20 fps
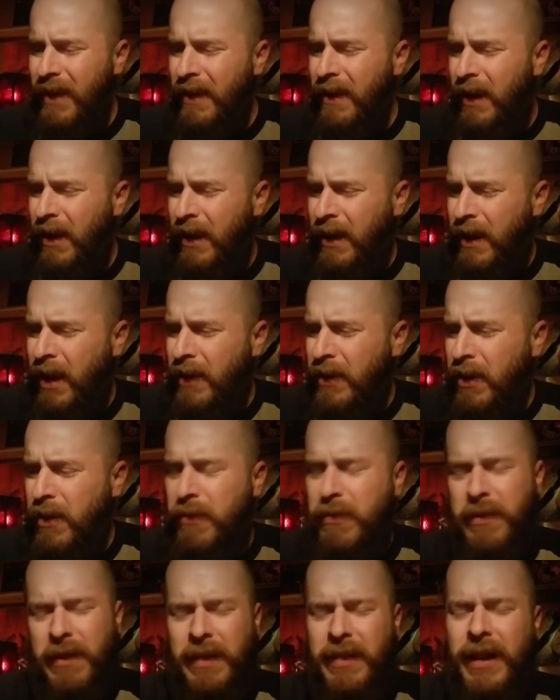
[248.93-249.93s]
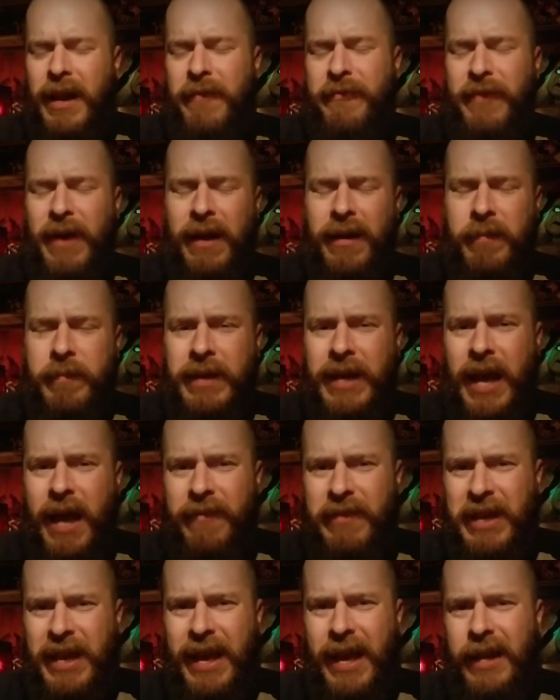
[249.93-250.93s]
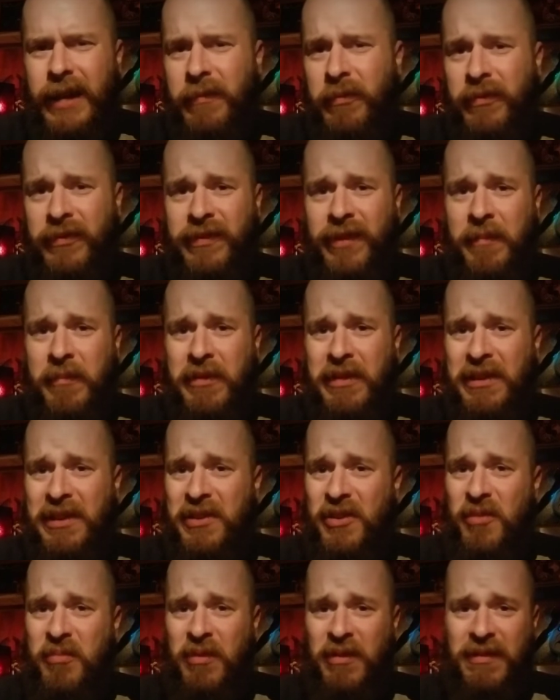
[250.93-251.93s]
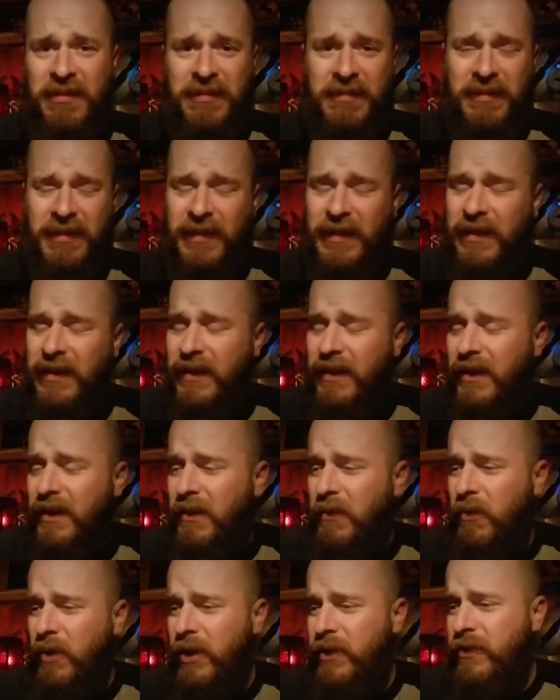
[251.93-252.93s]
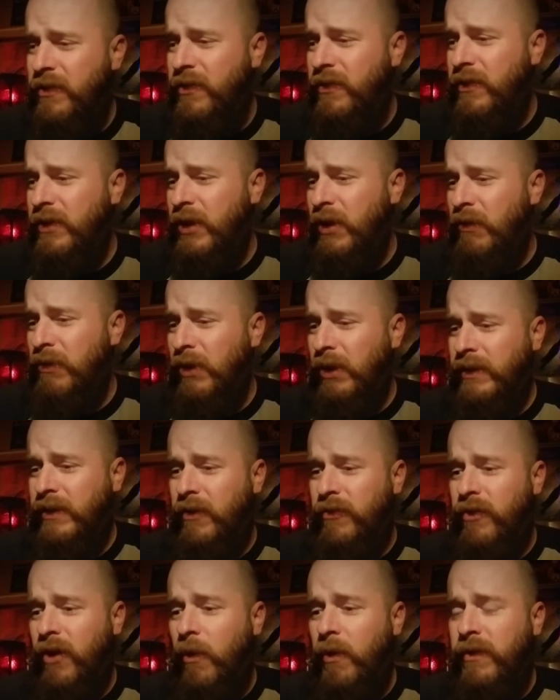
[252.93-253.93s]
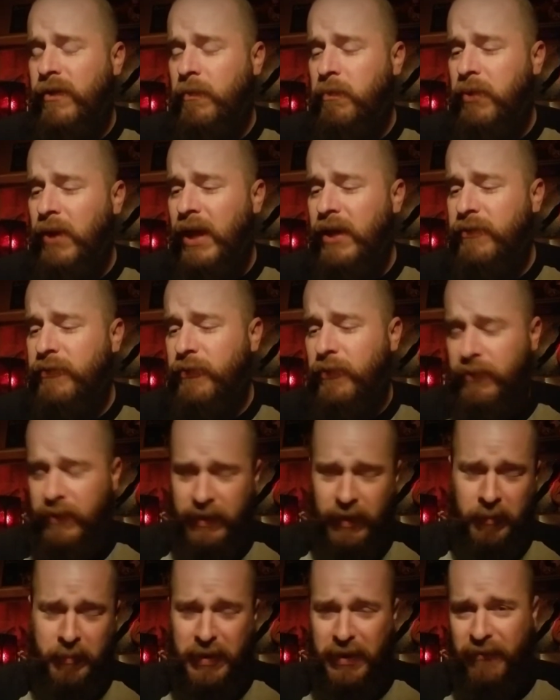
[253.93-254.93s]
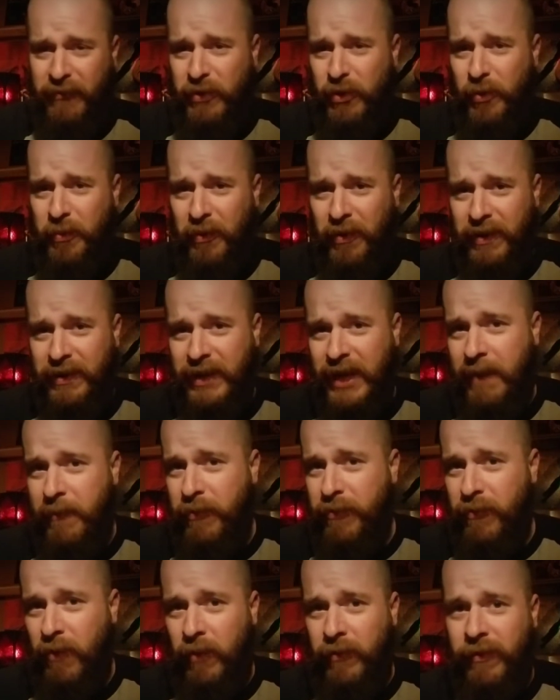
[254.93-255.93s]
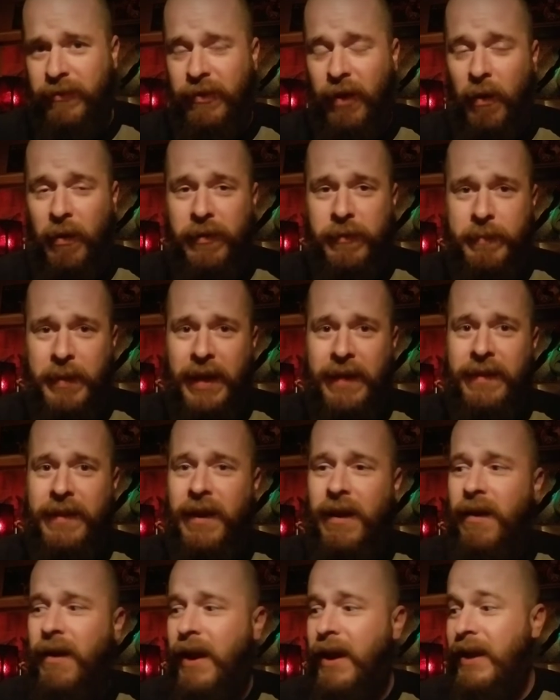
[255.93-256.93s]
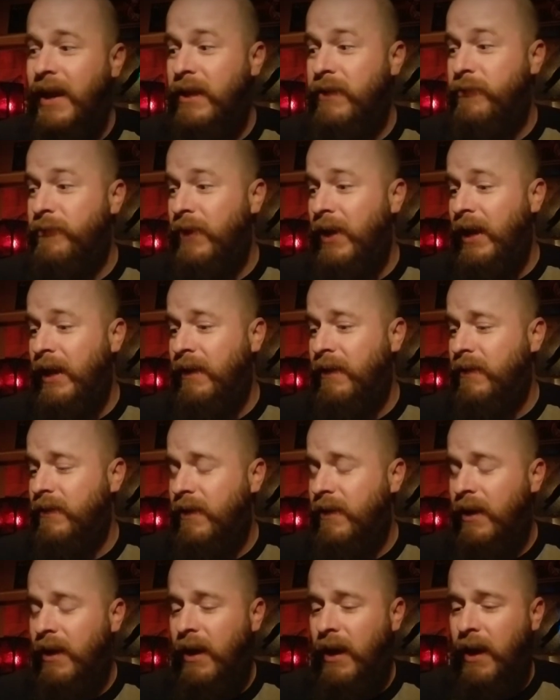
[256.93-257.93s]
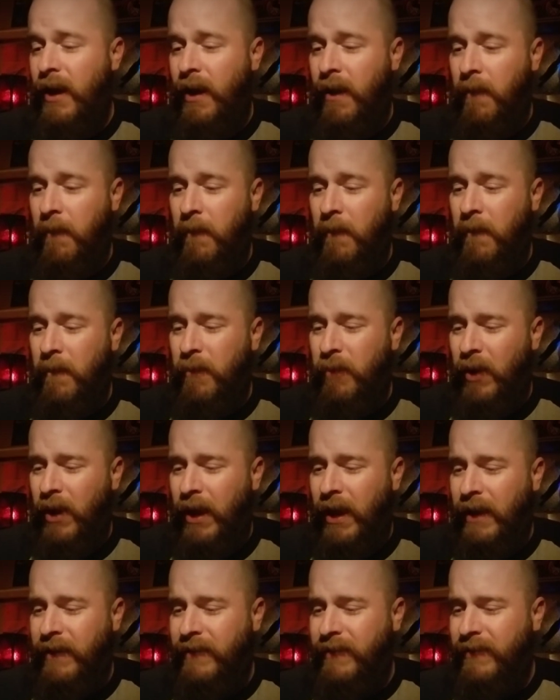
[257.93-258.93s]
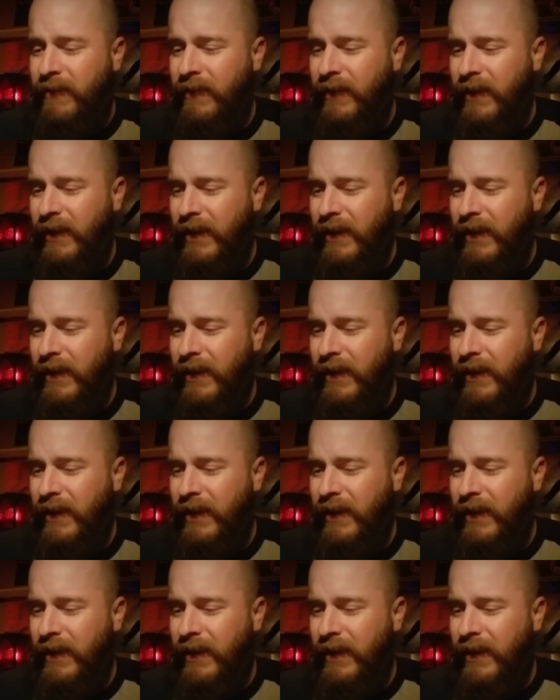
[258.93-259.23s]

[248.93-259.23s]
Another thing that I found to be heavy-handed was some of the humor, which, look, there's always a place for a little bit of humor in Game of Thrones. It's always been there, and that's fine. But